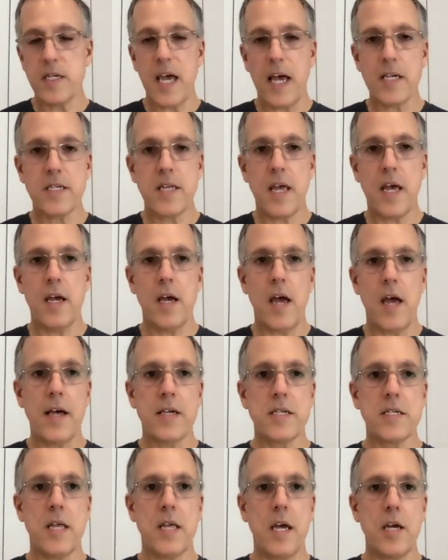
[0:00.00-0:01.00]

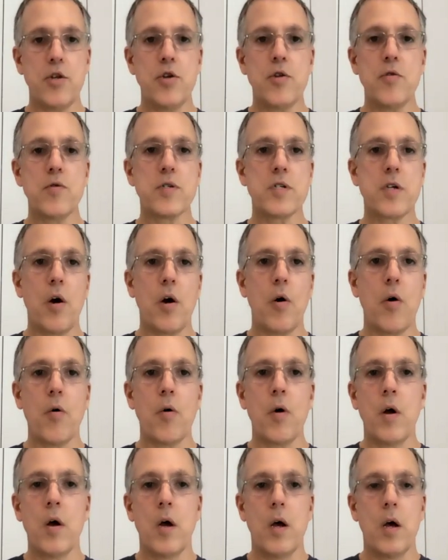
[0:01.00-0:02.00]
As they do so,